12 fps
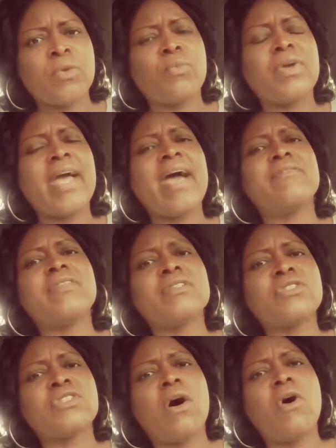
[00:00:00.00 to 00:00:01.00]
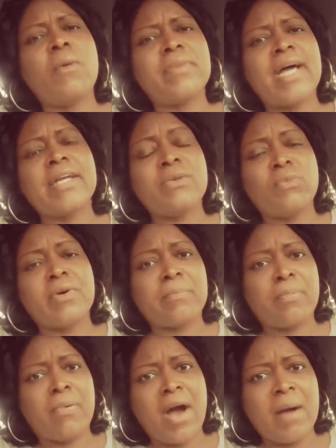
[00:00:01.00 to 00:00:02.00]
we have the Psalm
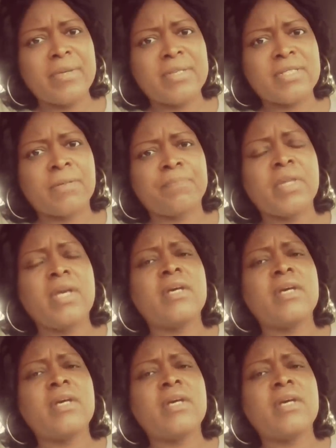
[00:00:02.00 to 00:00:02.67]
91 promise.